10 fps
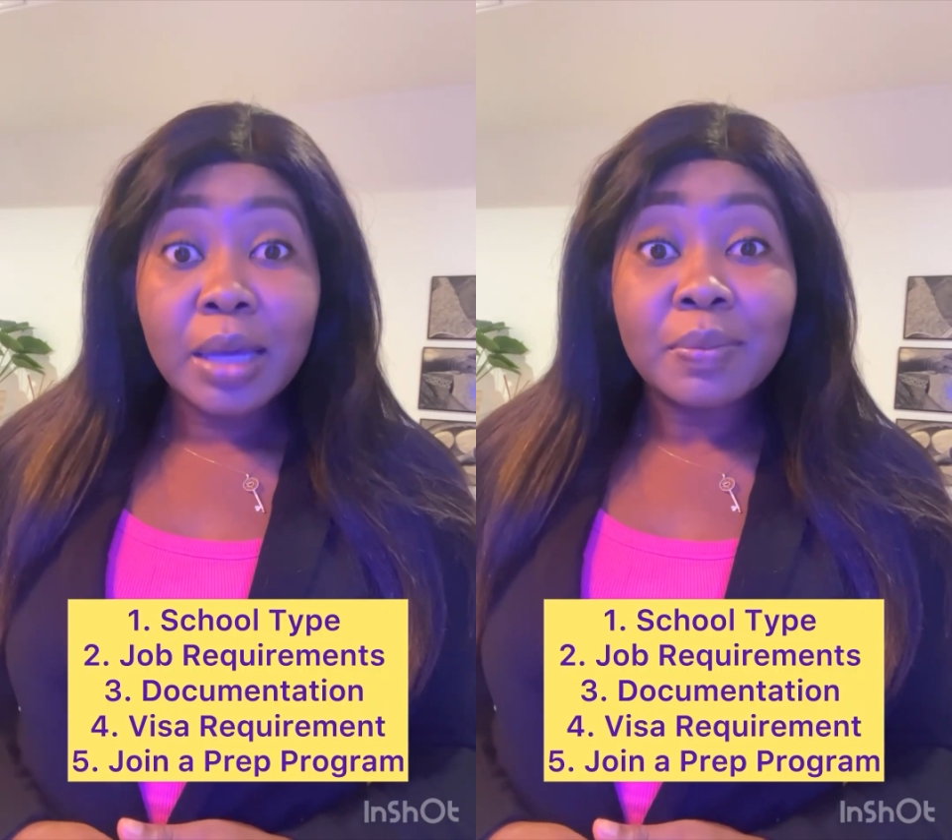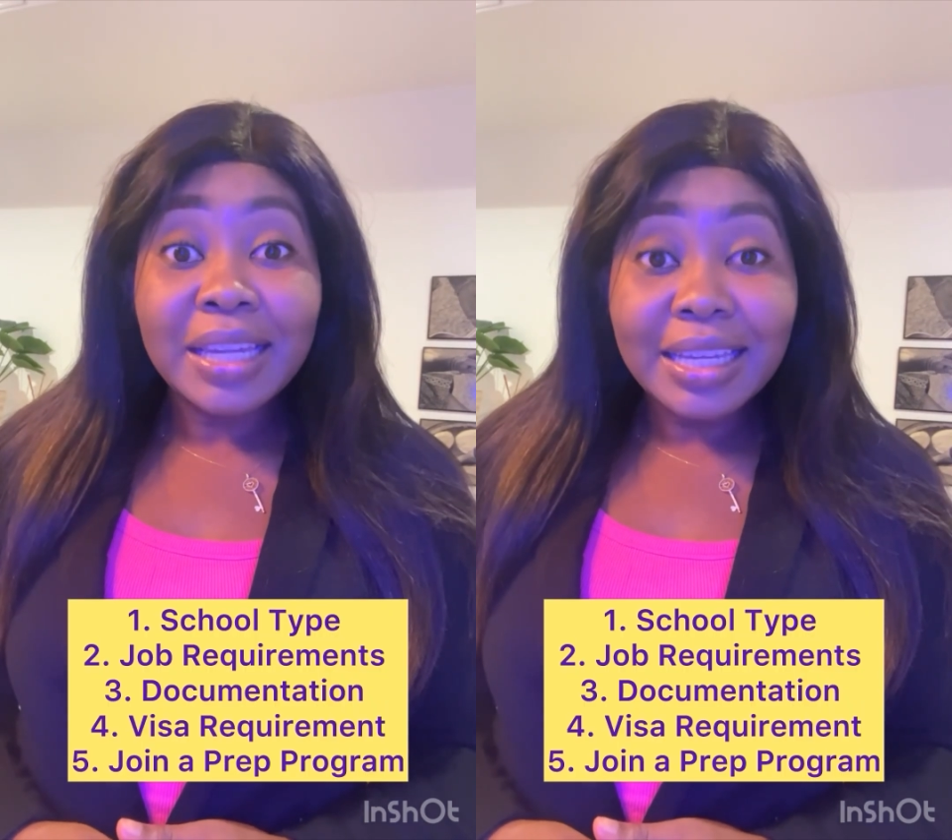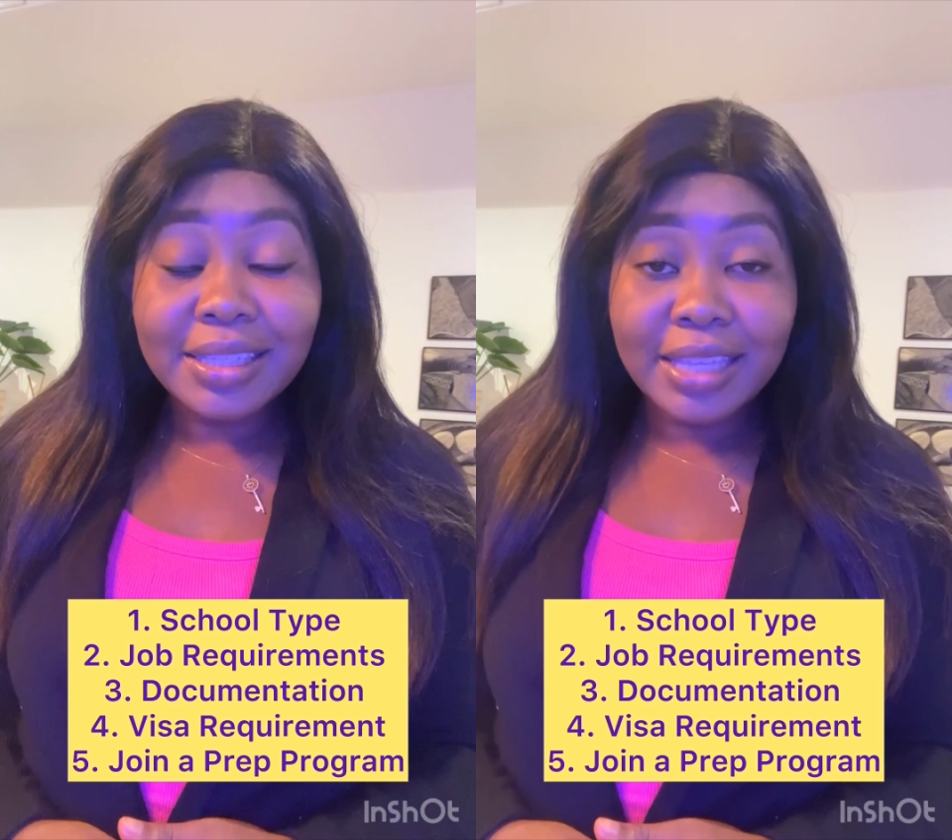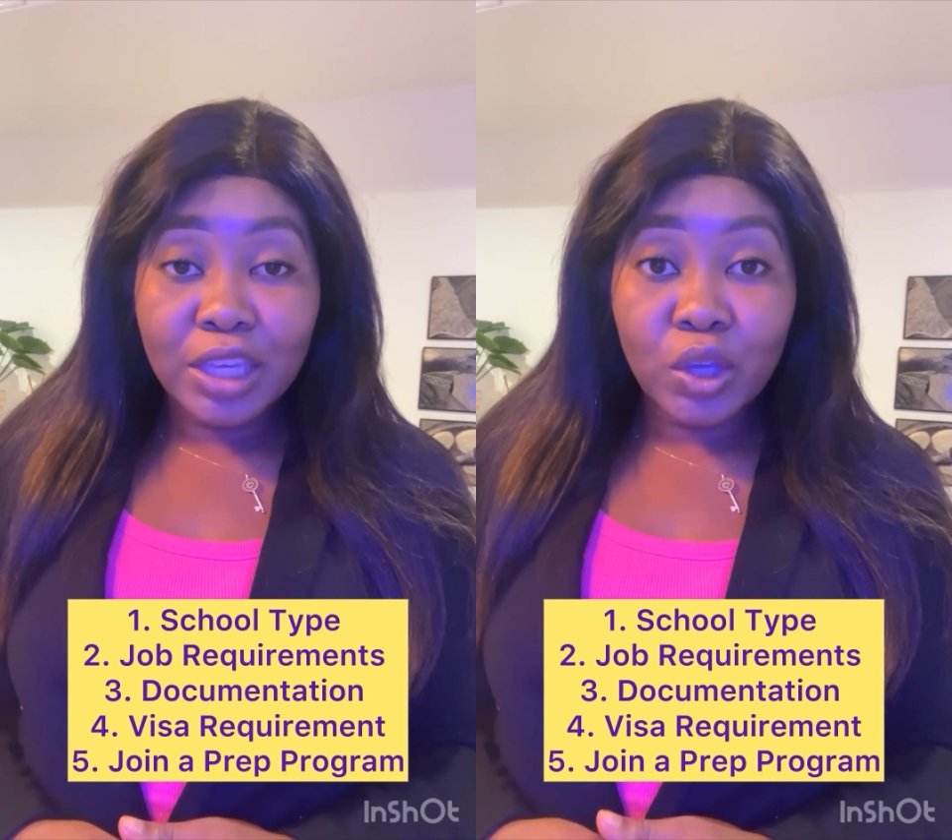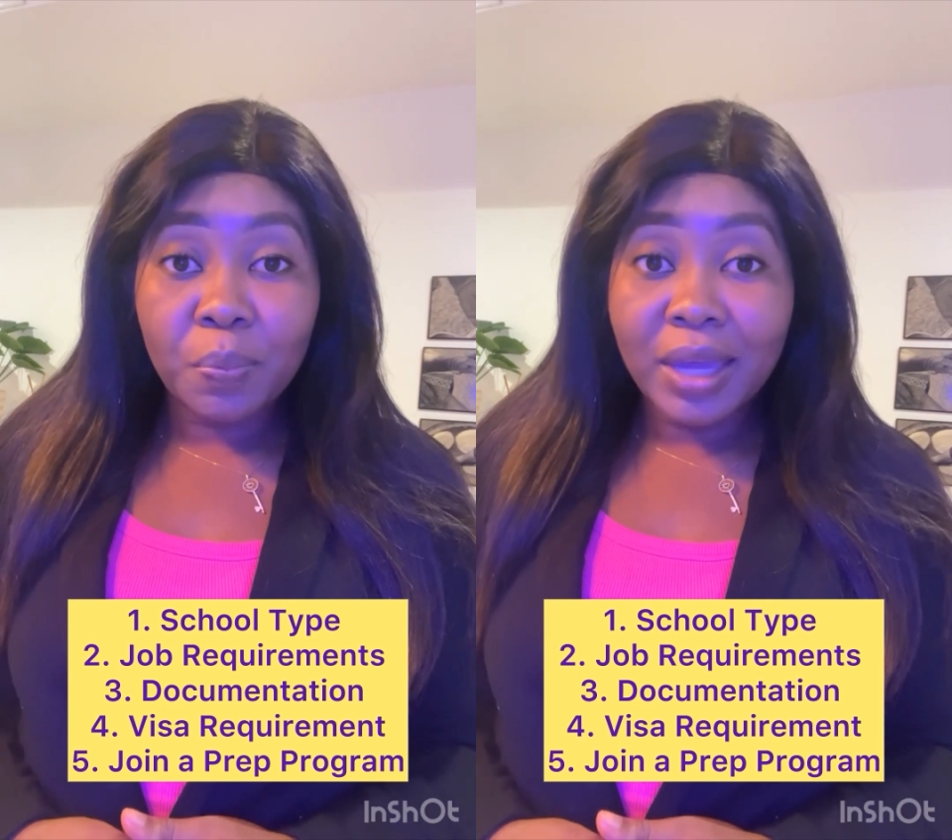Please take
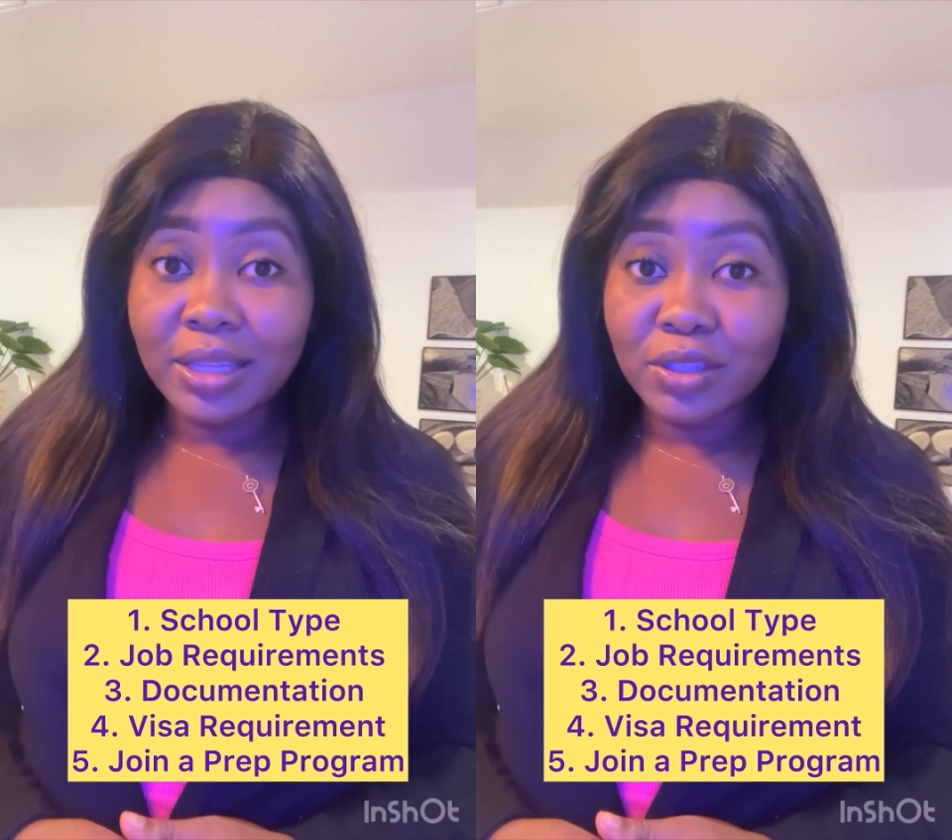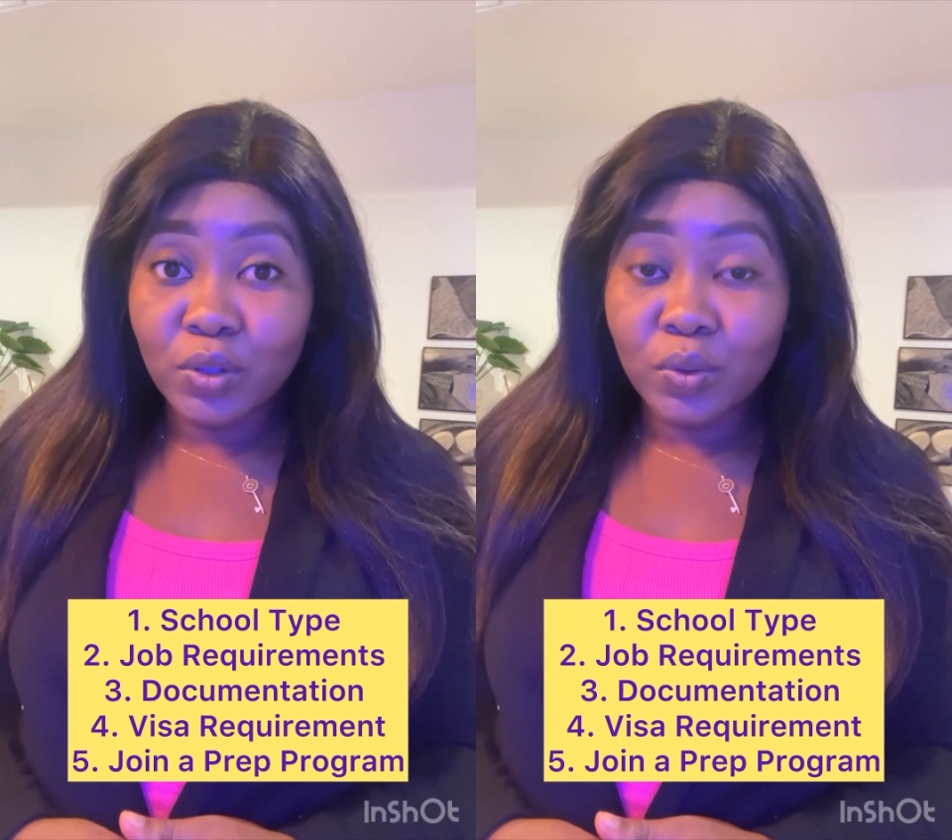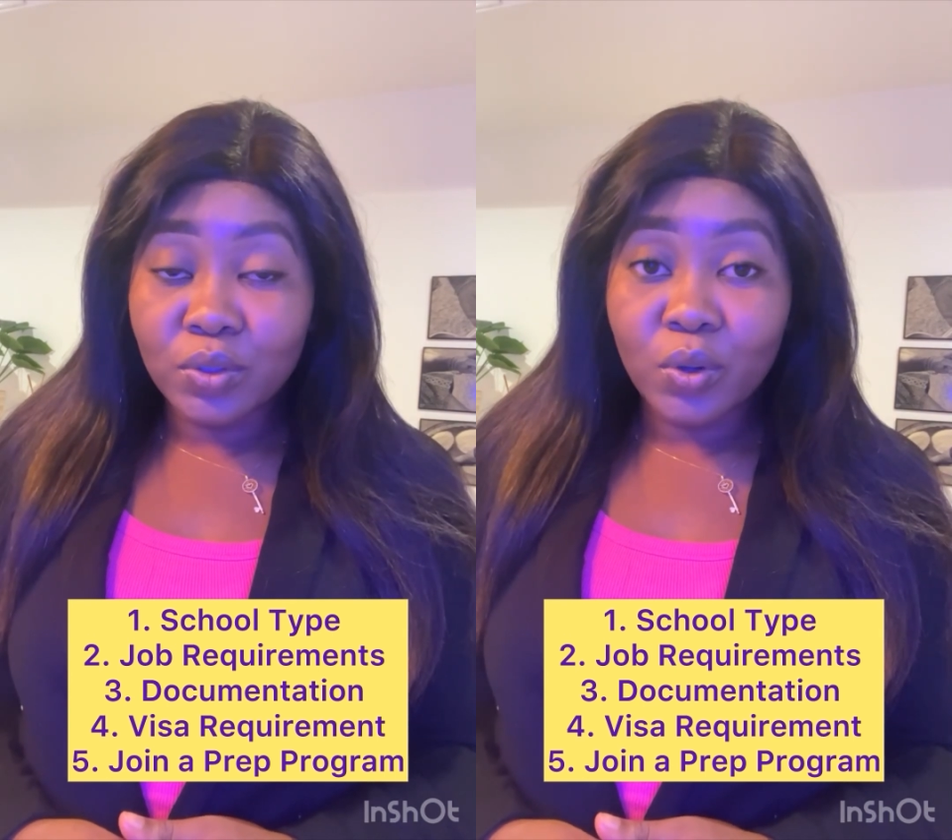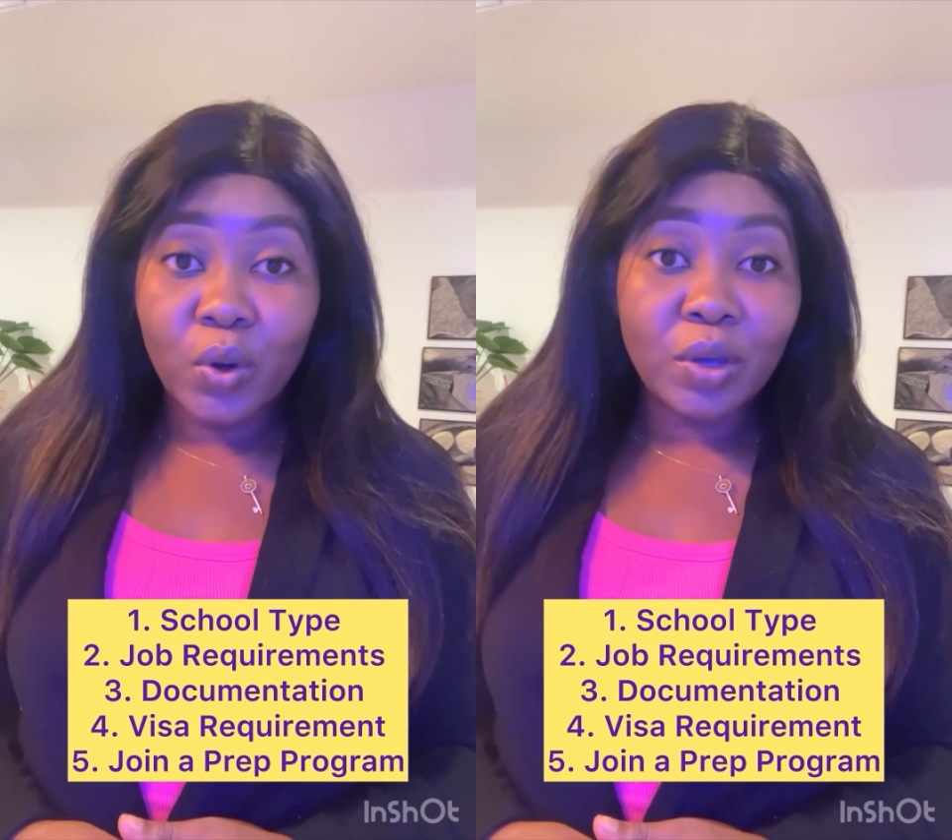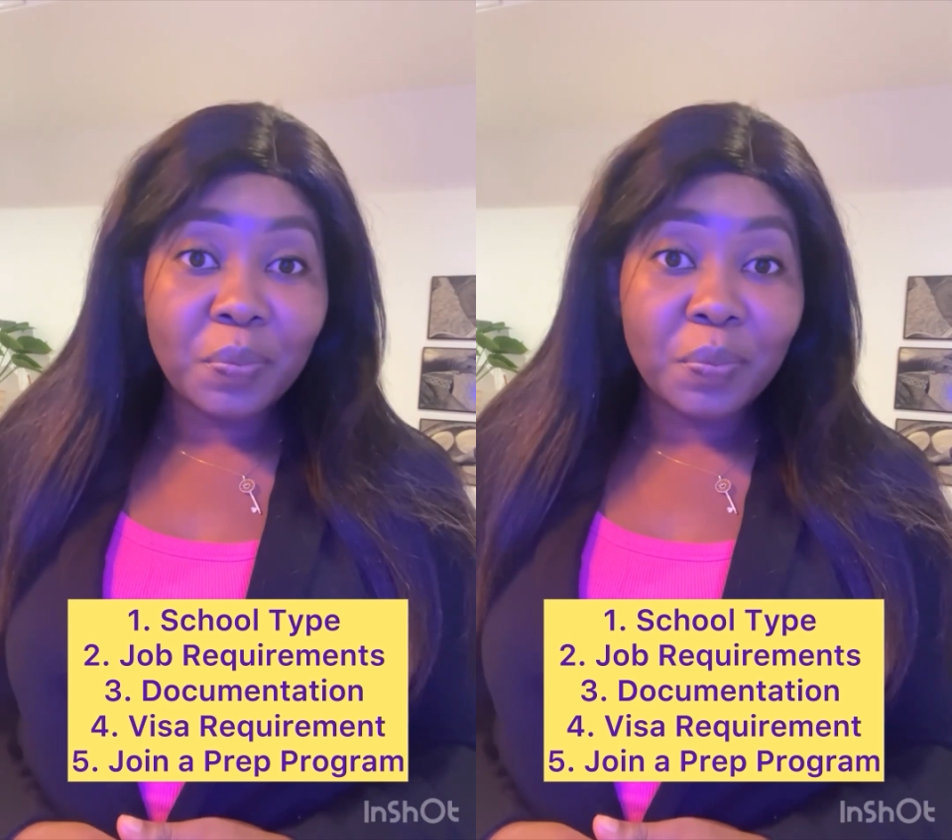your pencils or your